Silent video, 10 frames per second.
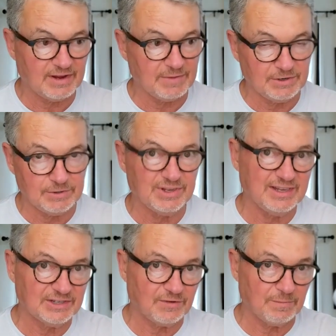I've been using
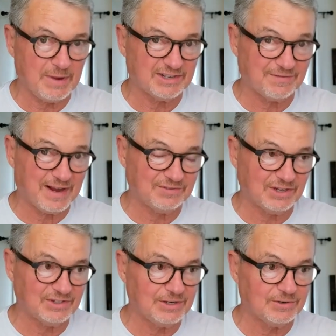these for the past
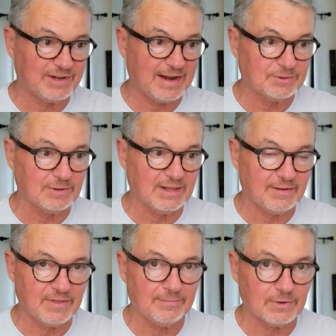5-6 years. I absolutely
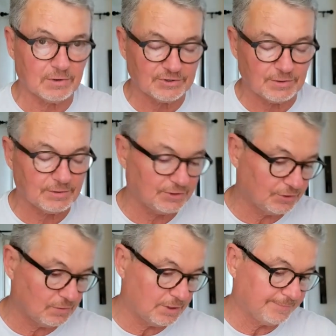love them. They're also in our
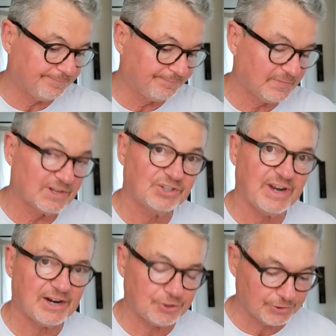store,
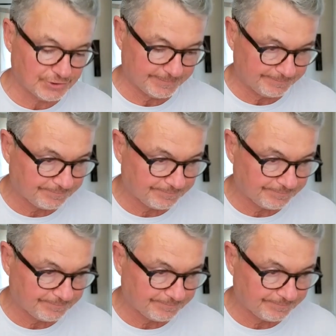Stashers.